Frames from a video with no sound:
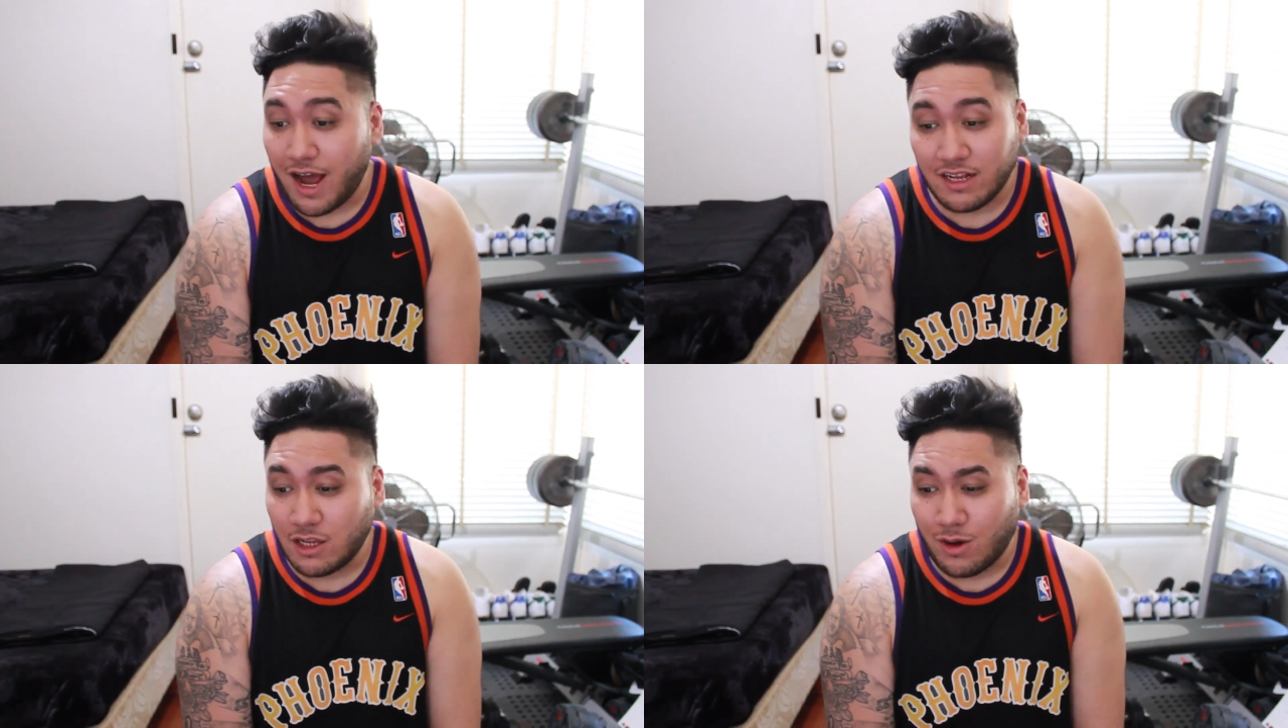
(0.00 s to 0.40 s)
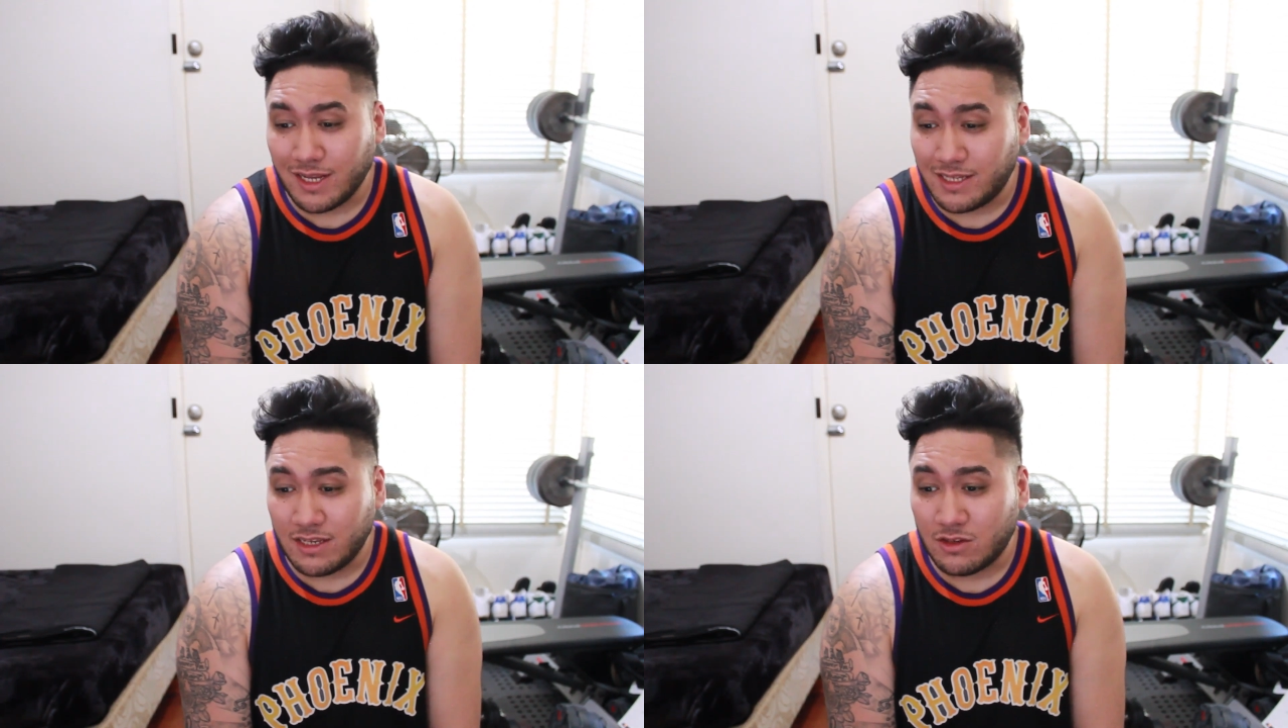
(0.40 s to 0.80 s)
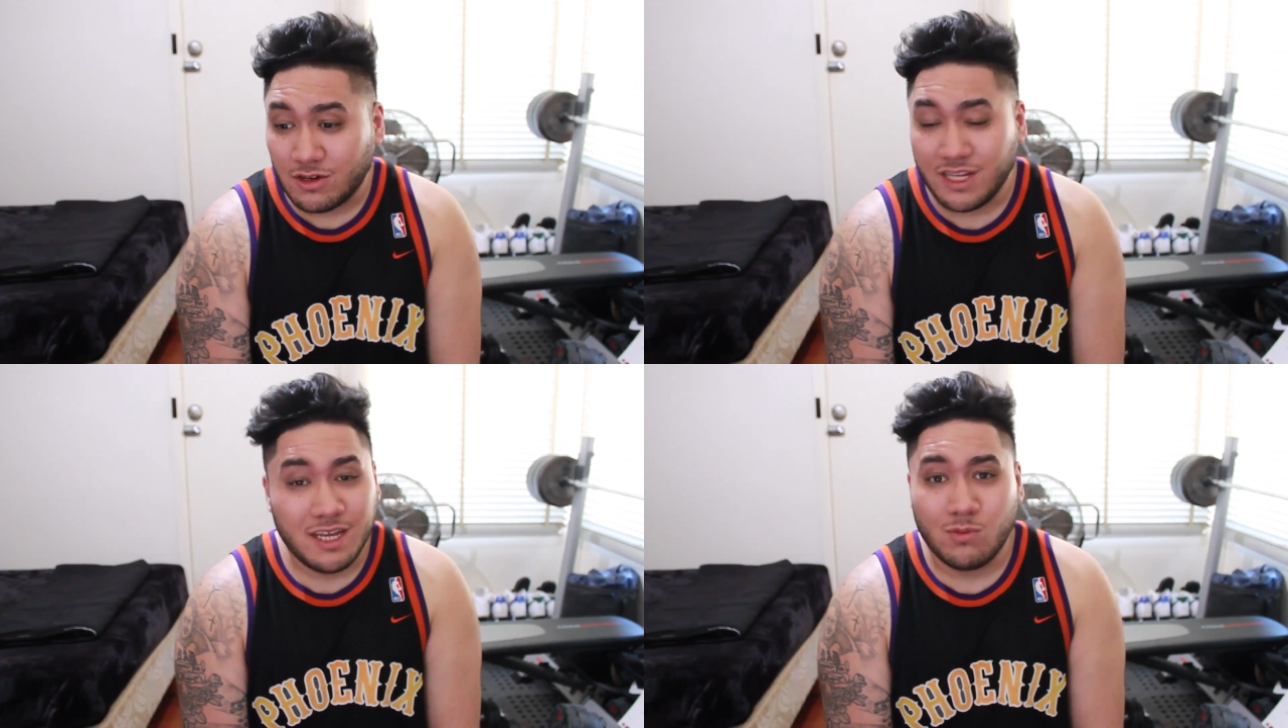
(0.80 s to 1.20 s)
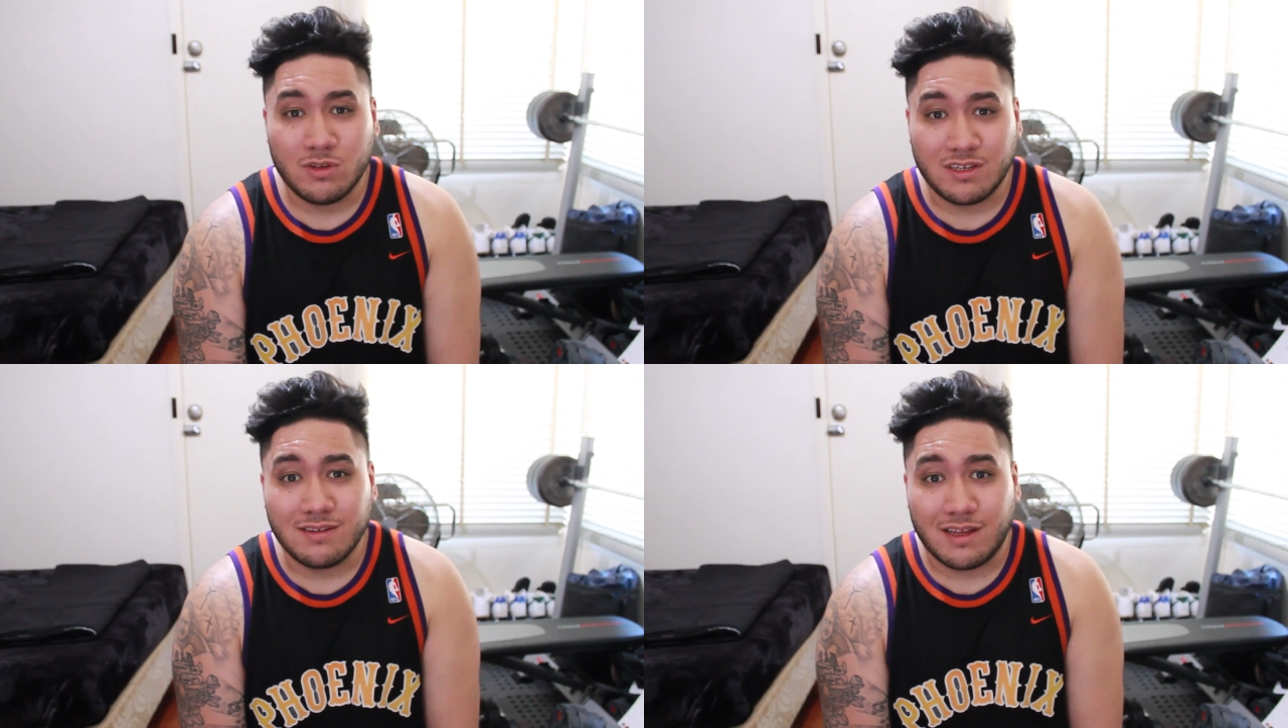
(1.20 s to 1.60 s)
I had no idea Donnie Yen
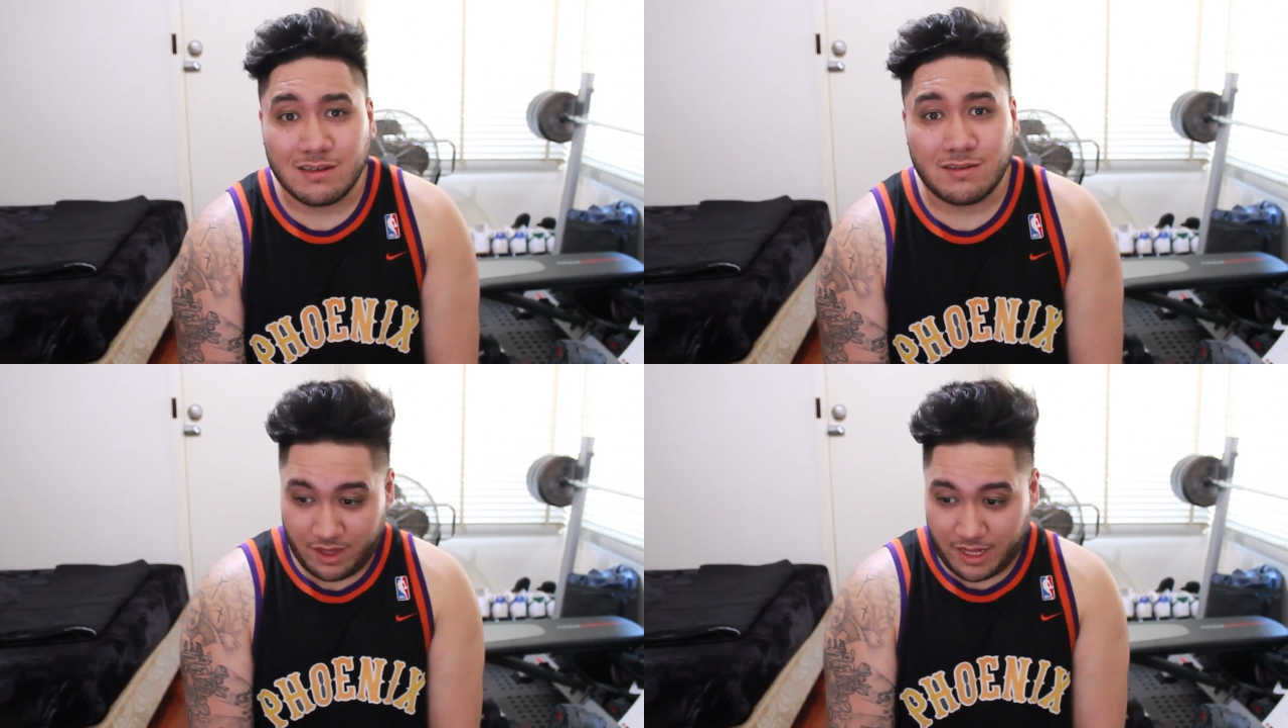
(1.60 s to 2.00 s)
was in this.